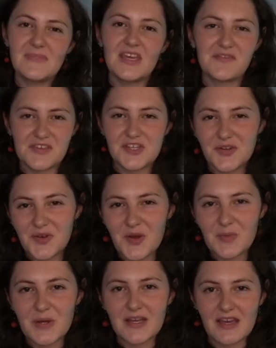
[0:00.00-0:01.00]
If you don't know
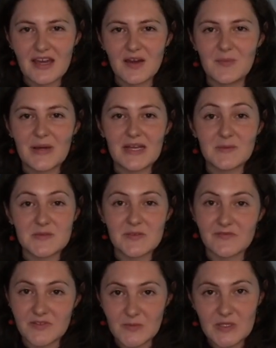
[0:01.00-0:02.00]
it by now, my name is
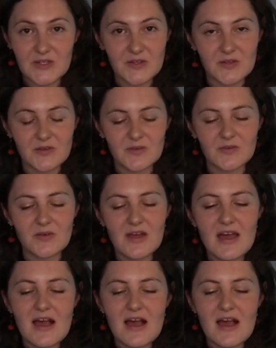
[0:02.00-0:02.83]
Sophia McGlew.